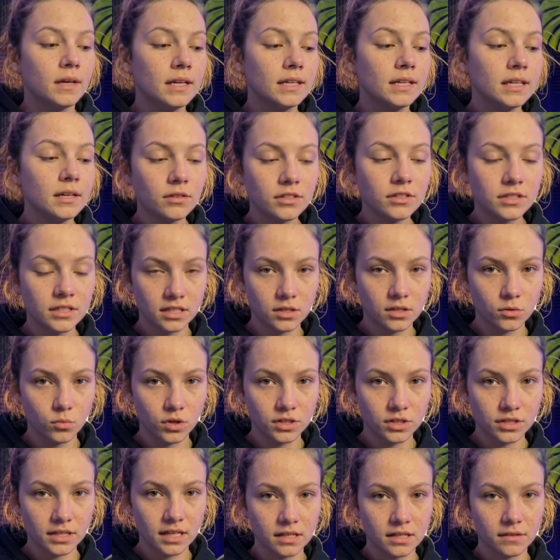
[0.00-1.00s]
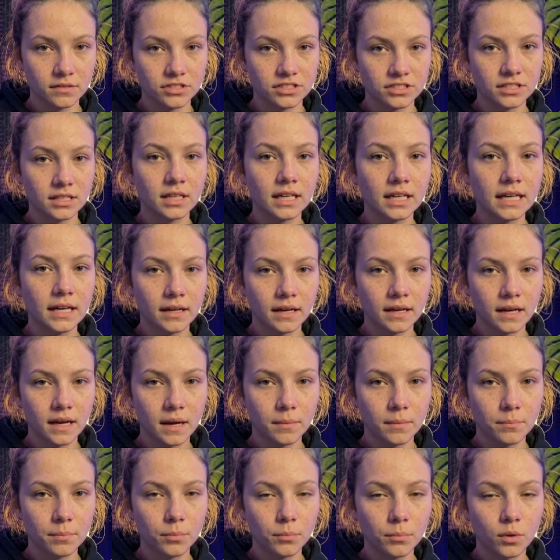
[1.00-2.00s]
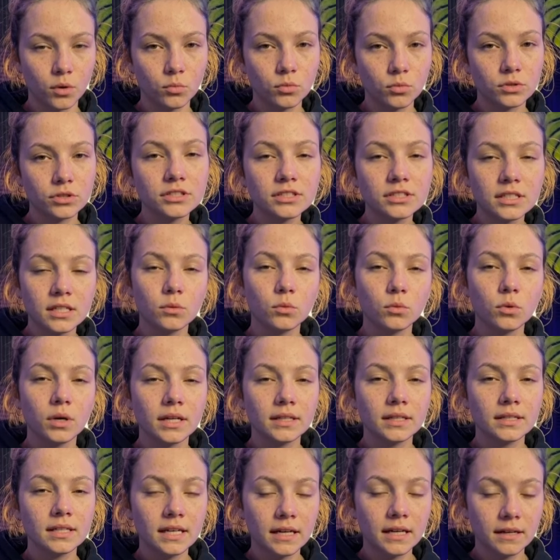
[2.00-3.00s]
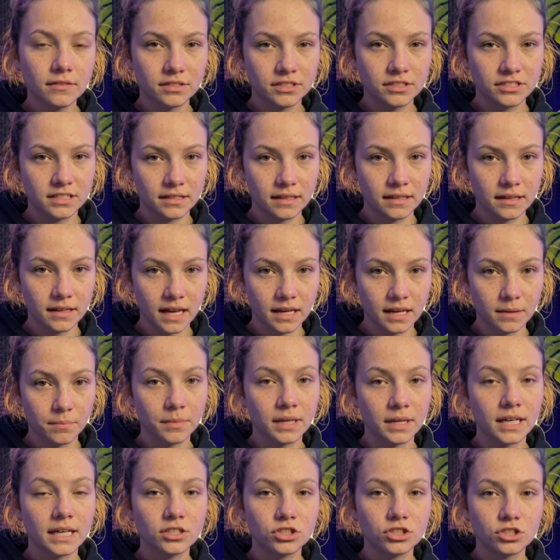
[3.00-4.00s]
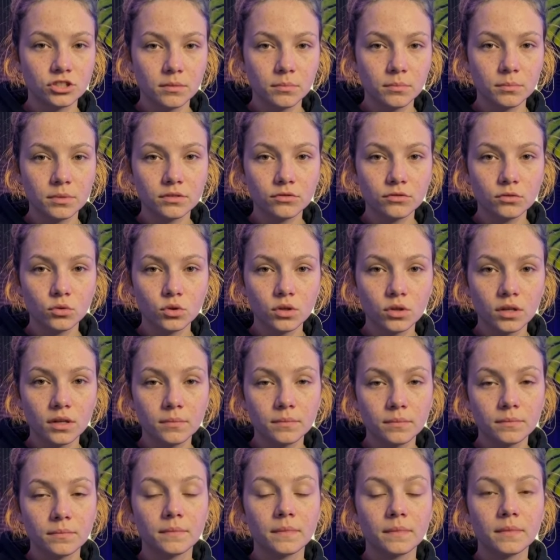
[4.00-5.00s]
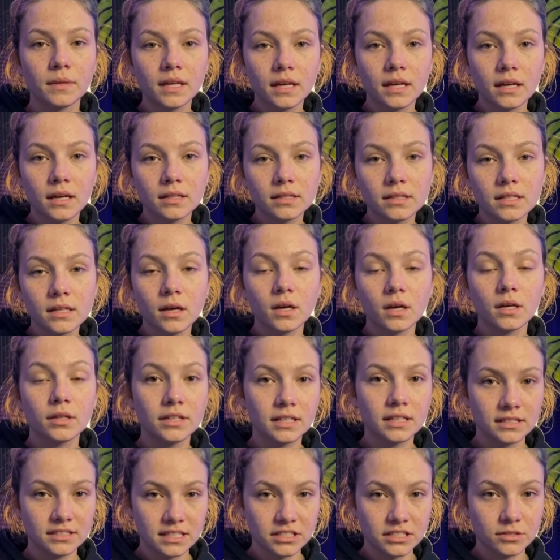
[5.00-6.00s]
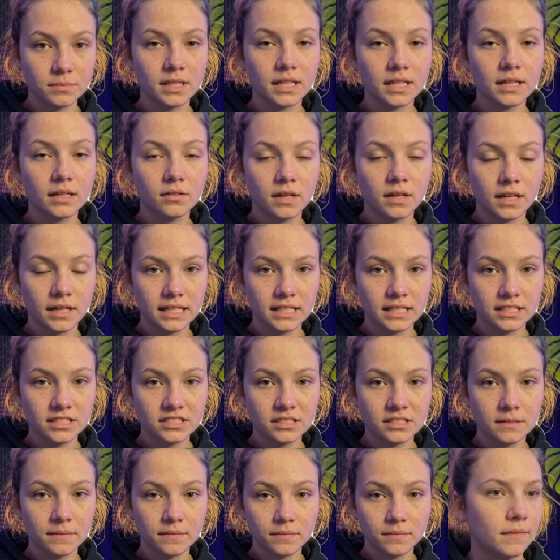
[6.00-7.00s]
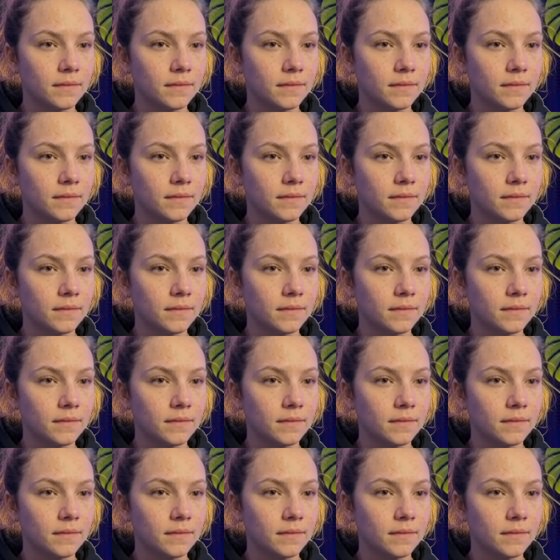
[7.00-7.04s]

And you'll see what of a screen people would see when they visit that page before the content is being released.